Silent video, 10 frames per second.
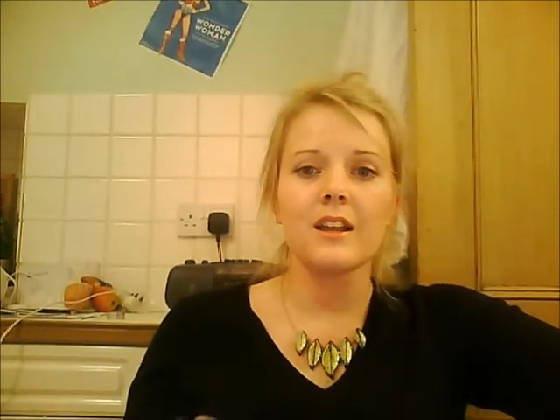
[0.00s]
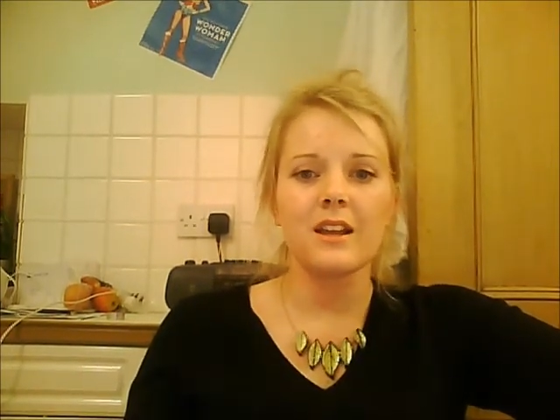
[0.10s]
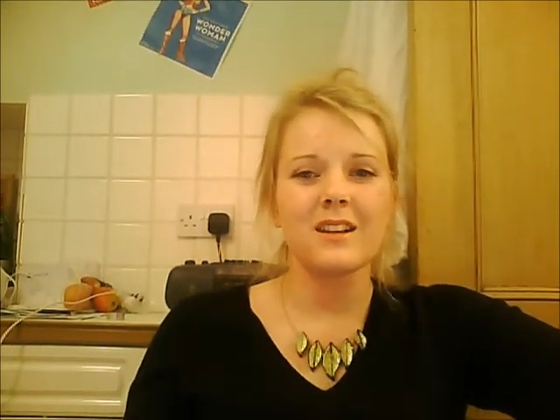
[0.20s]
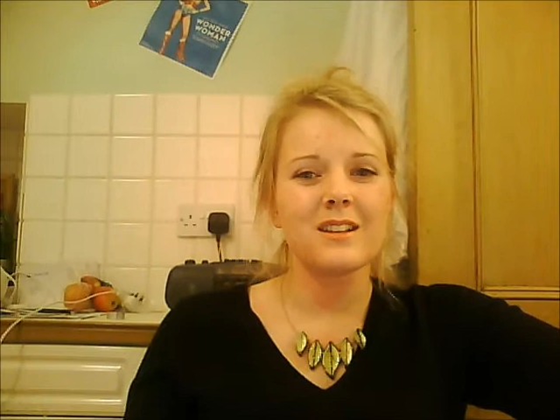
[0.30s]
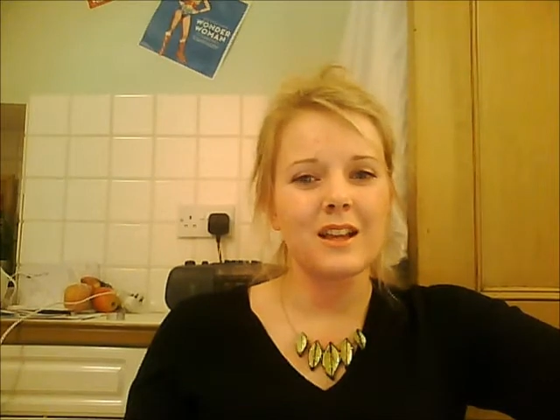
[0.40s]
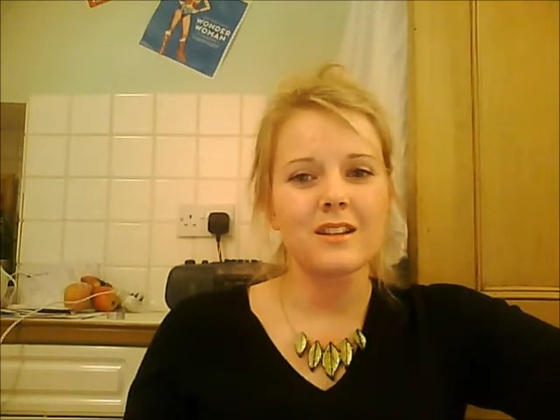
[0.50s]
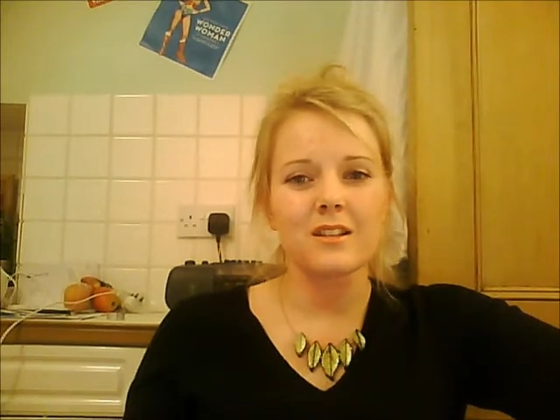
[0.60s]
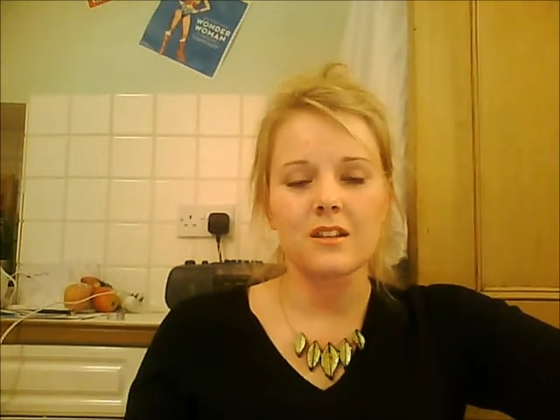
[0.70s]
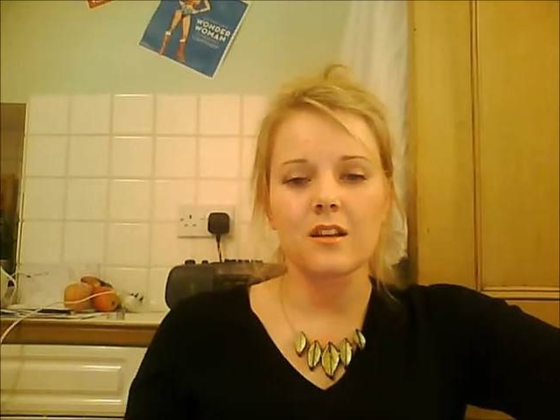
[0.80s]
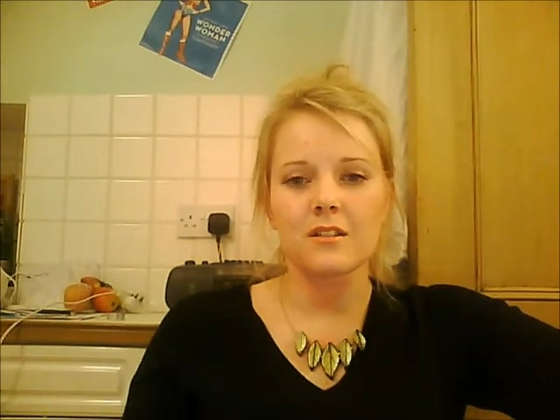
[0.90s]
it
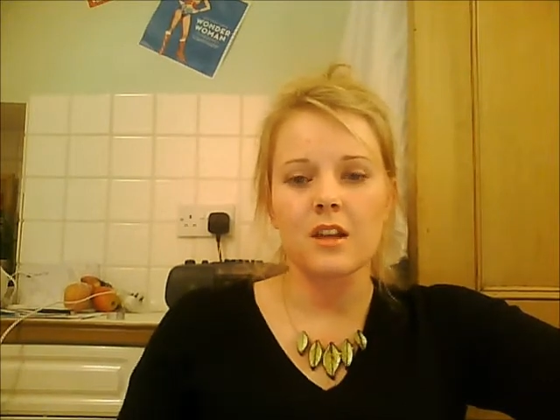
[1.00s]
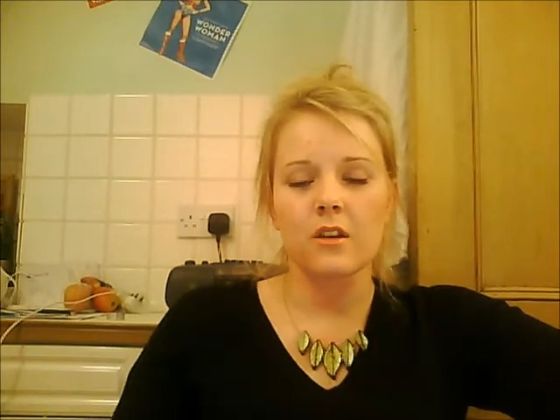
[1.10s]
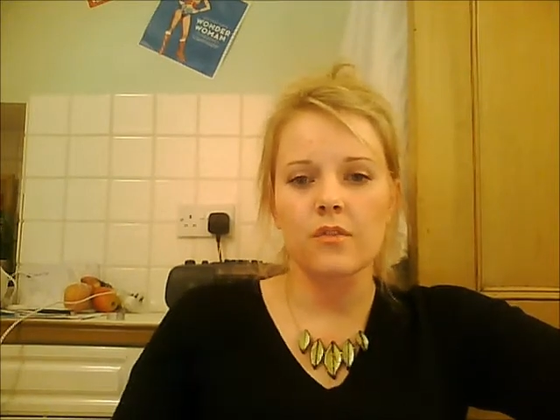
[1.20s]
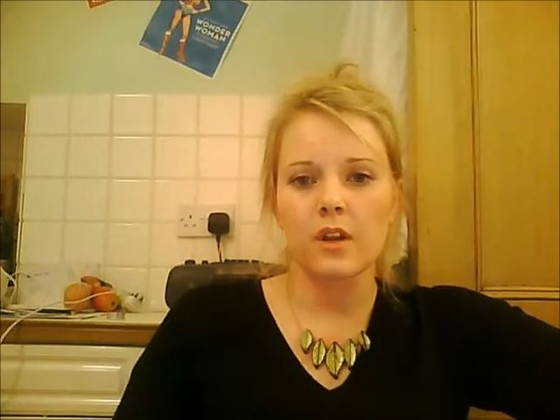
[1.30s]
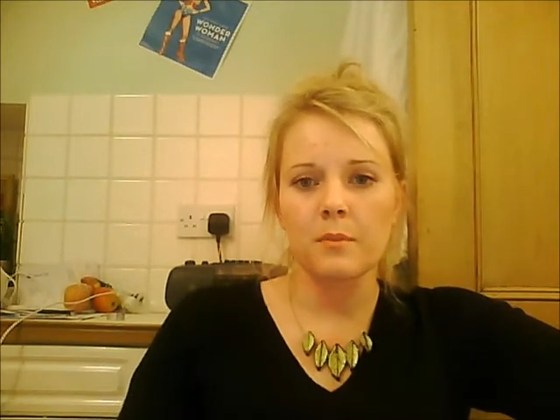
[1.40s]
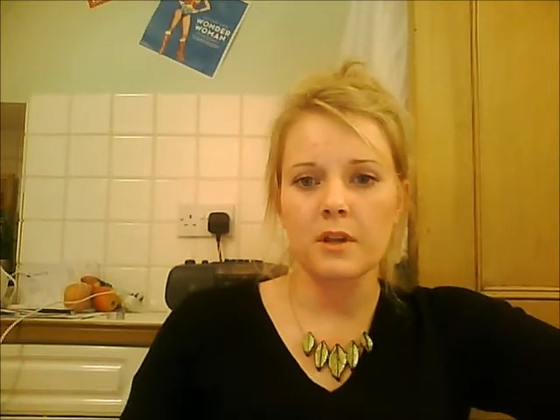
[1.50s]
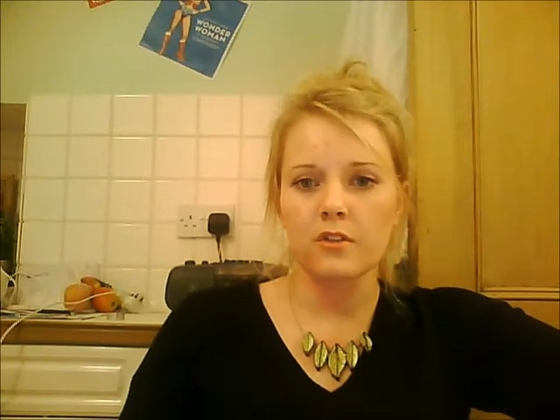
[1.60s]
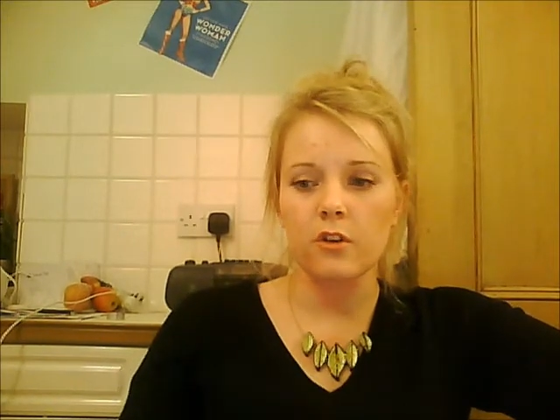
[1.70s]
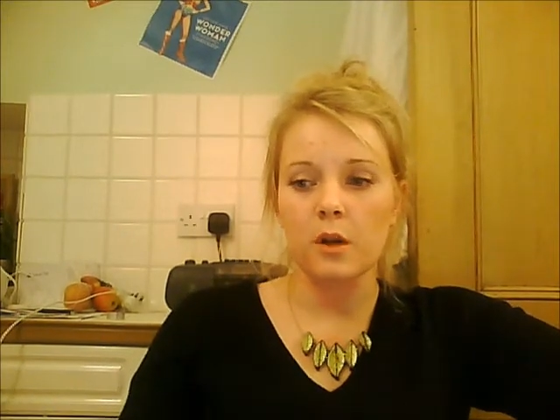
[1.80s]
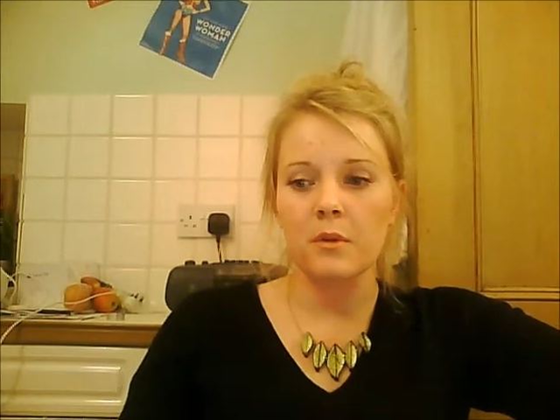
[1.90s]
does tend to feel a bit
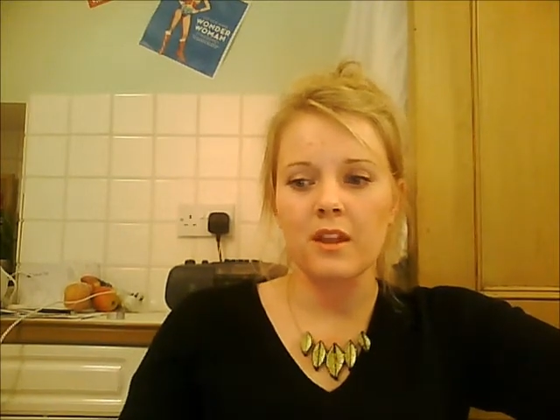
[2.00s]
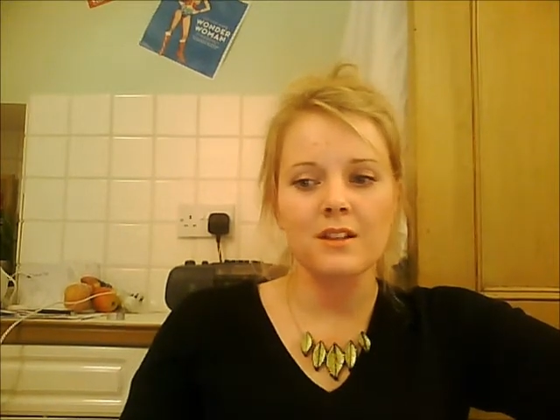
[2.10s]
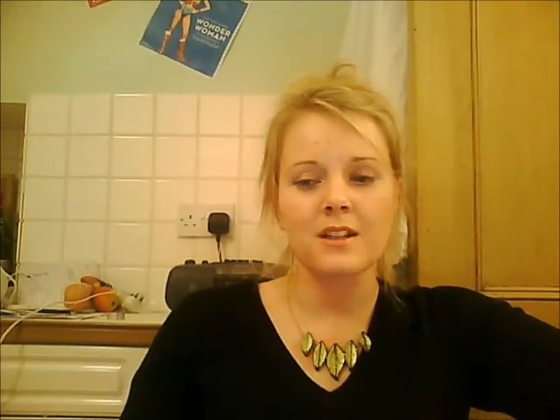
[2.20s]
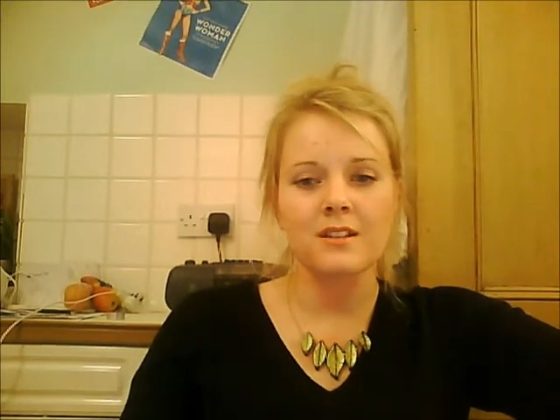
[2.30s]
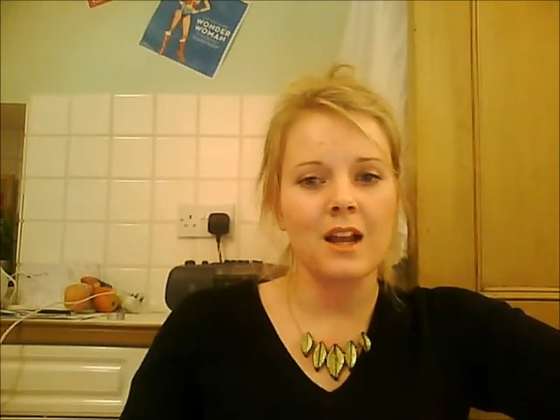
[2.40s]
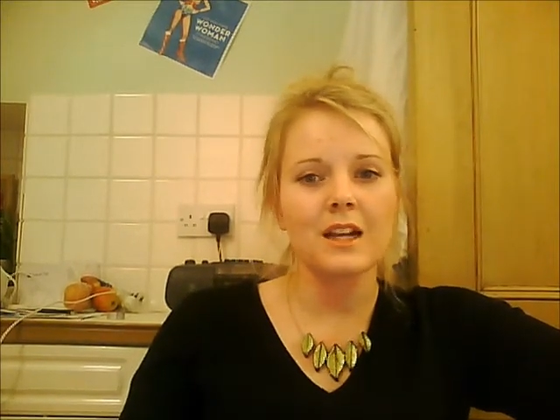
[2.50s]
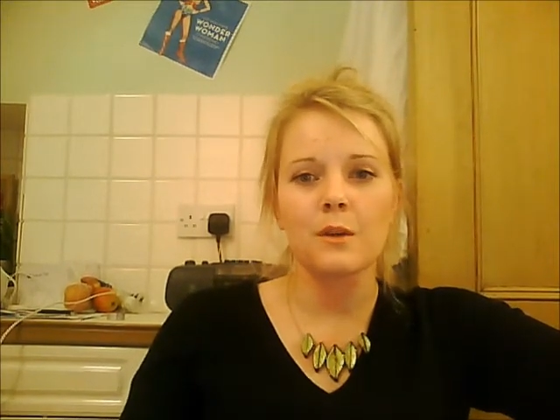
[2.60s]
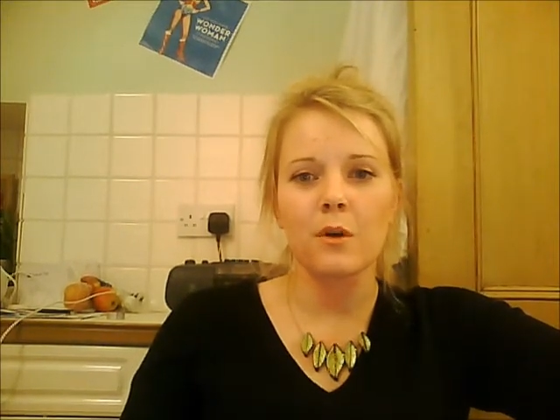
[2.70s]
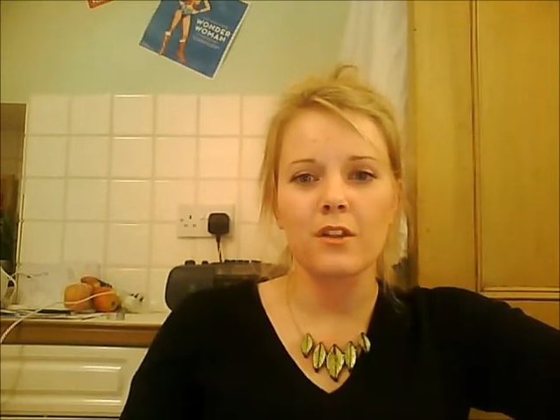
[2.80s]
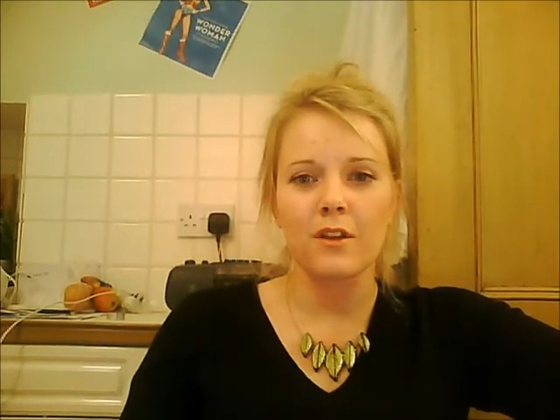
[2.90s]
dry, but that's exactly
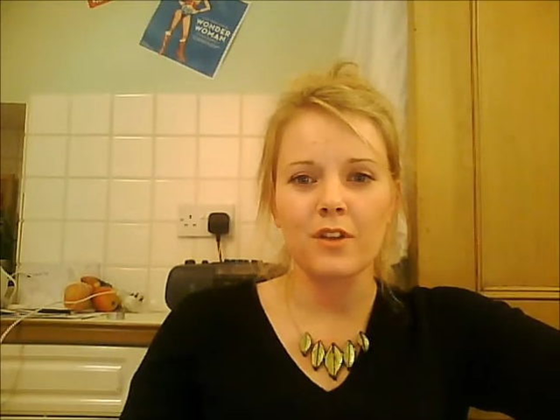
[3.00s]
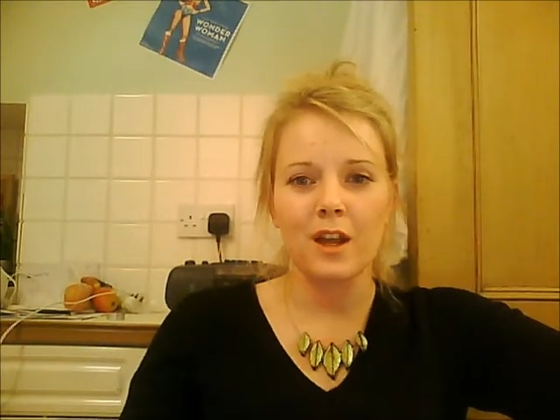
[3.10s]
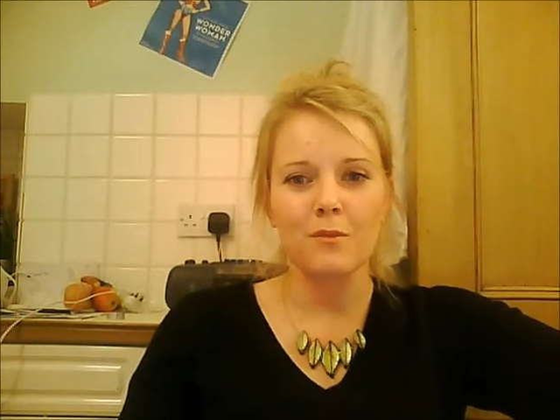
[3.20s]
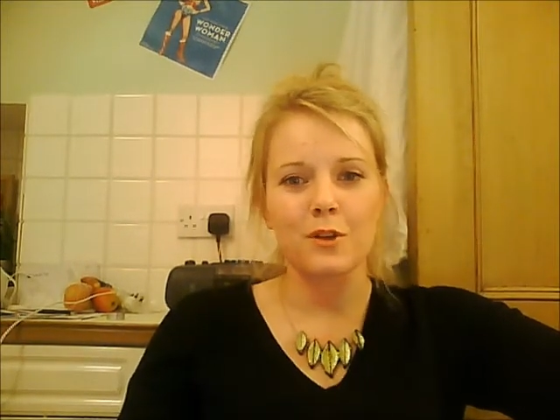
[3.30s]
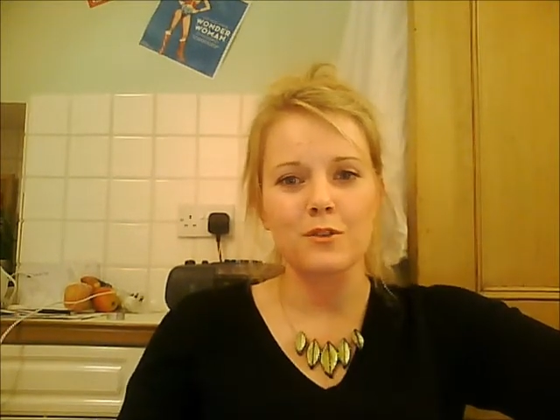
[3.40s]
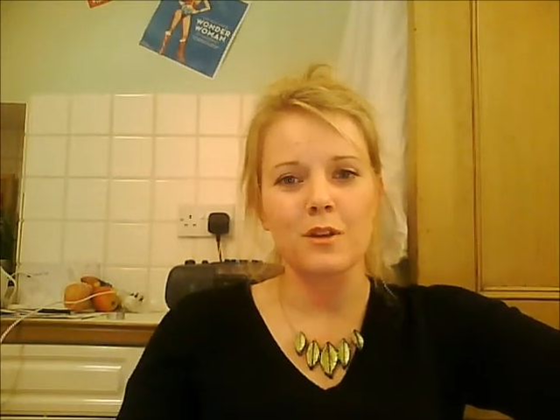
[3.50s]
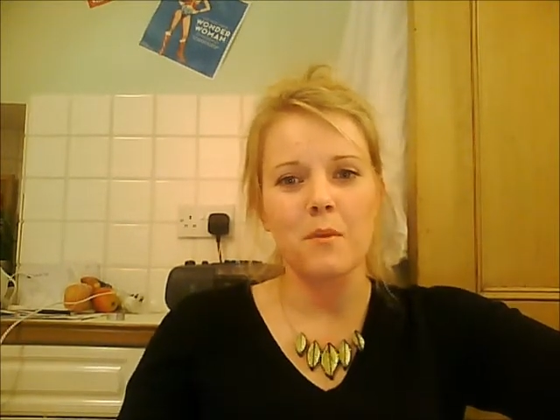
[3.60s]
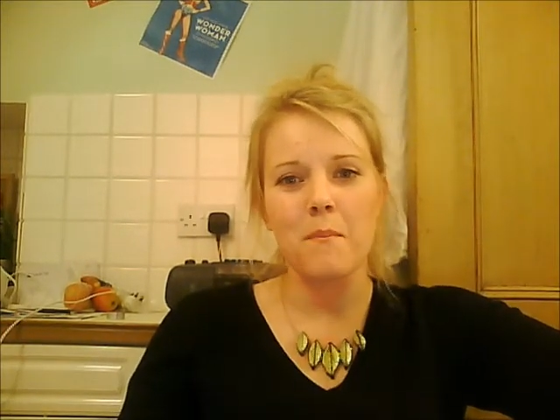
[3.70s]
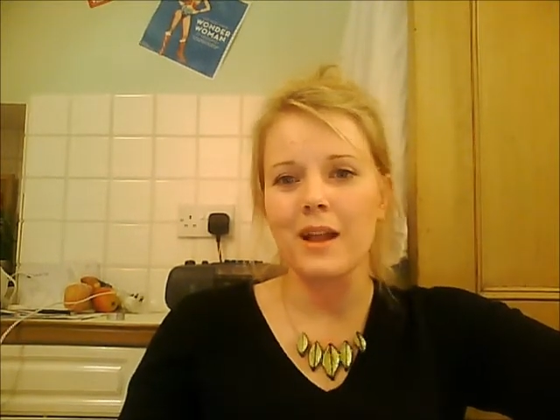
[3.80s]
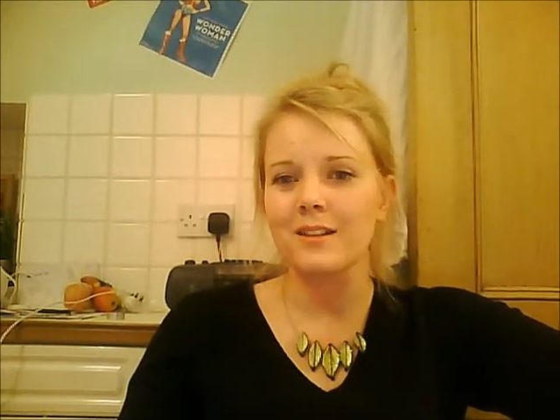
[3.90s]
why they've kept those
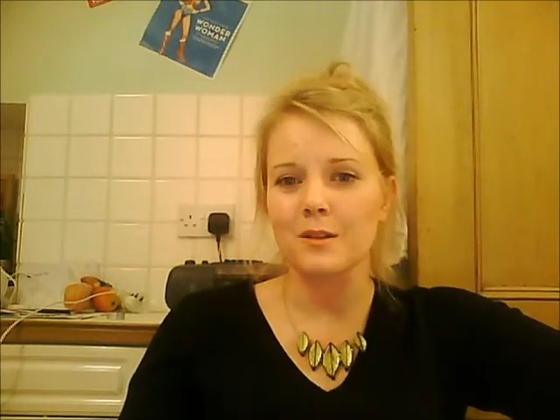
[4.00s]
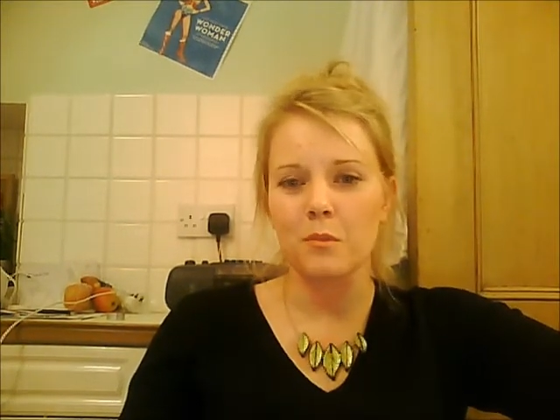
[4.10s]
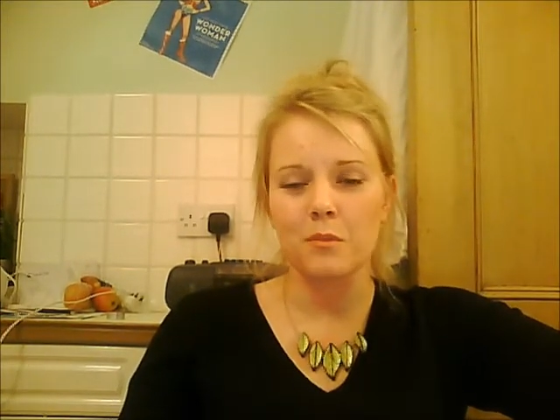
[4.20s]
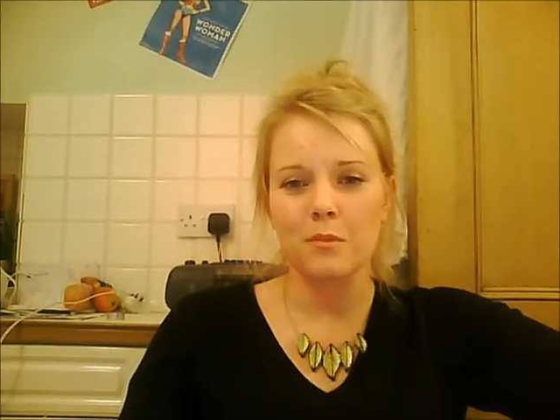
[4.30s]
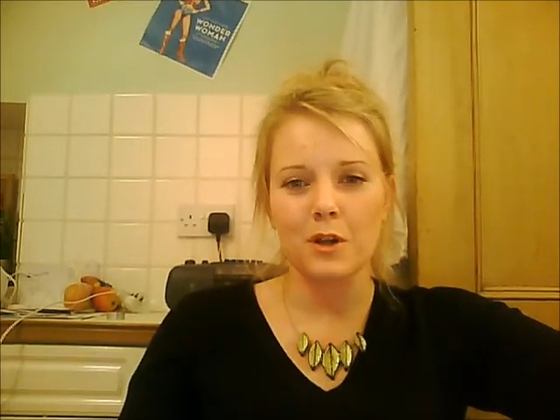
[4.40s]
amazing